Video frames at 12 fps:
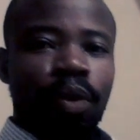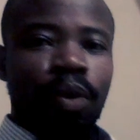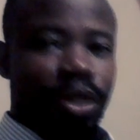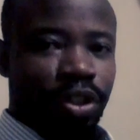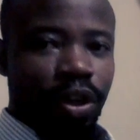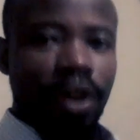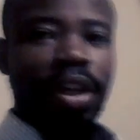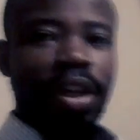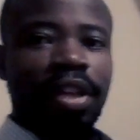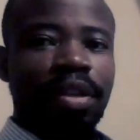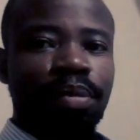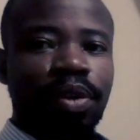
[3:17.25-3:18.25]
We saw
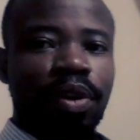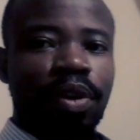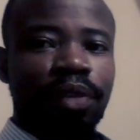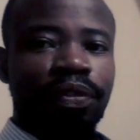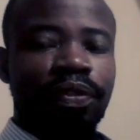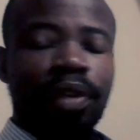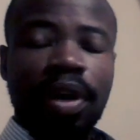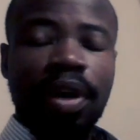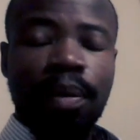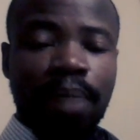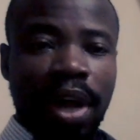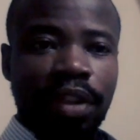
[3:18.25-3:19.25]
in the book of
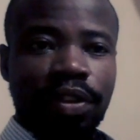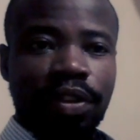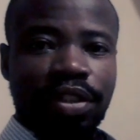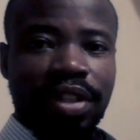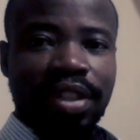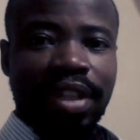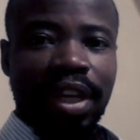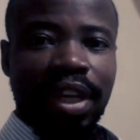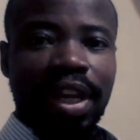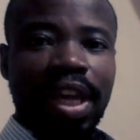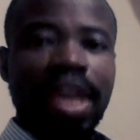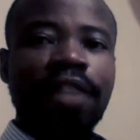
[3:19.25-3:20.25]
Matthew, Jesus
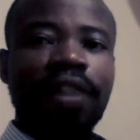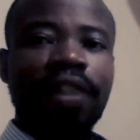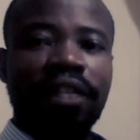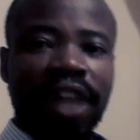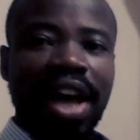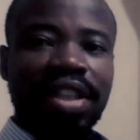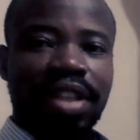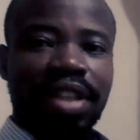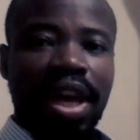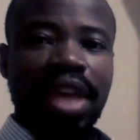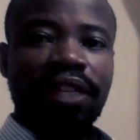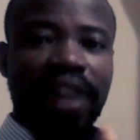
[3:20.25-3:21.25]
said, if I
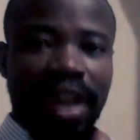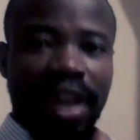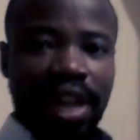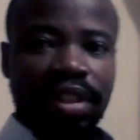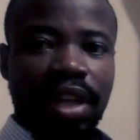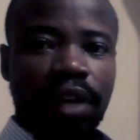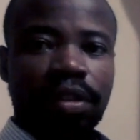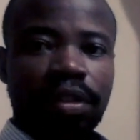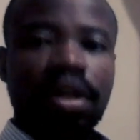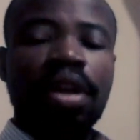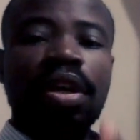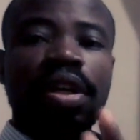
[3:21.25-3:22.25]
cast out
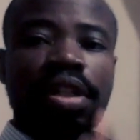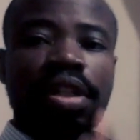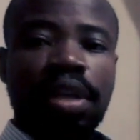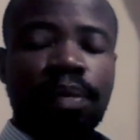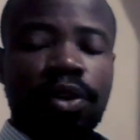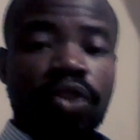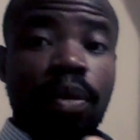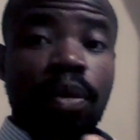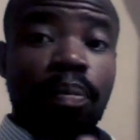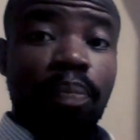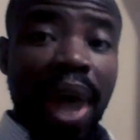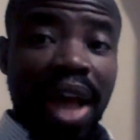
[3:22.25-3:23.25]
demons
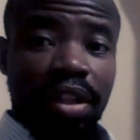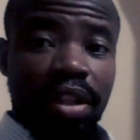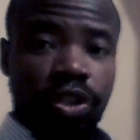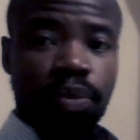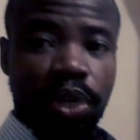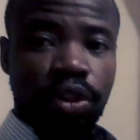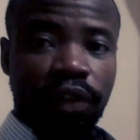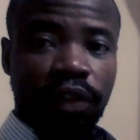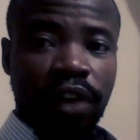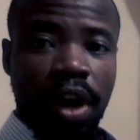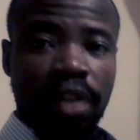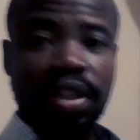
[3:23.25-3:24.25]
by the Spirit
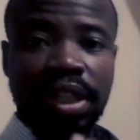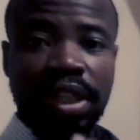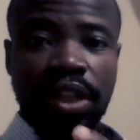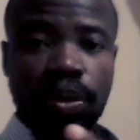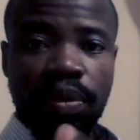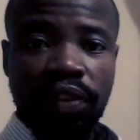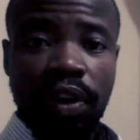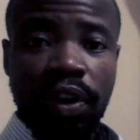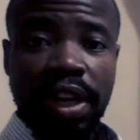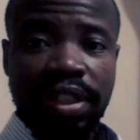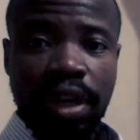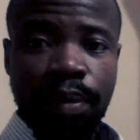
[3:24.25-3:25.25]
of God, the kingdom of
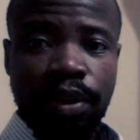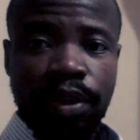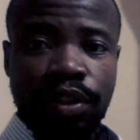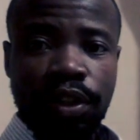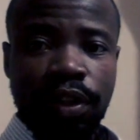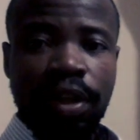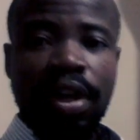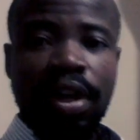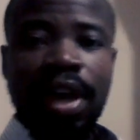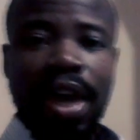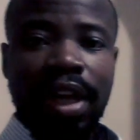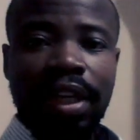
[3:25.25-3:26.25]
God has come unto you.
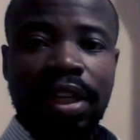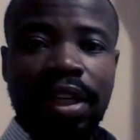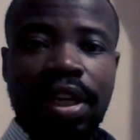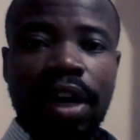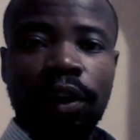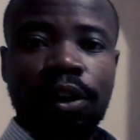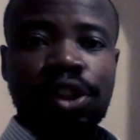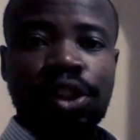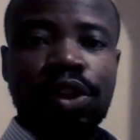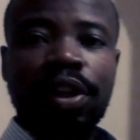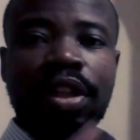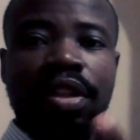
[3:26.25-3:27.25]
And here
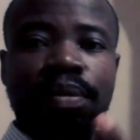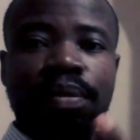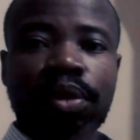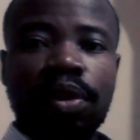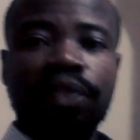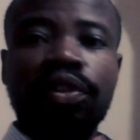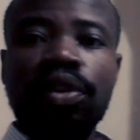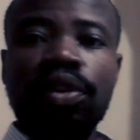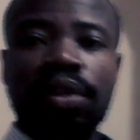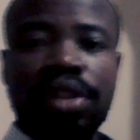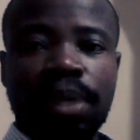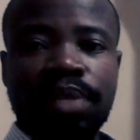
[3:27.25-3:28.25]
also in the book of
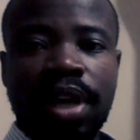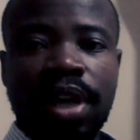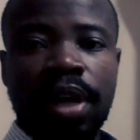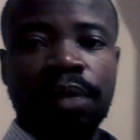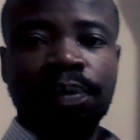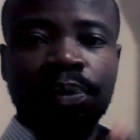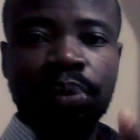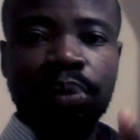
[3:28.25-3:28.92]
Luke chapter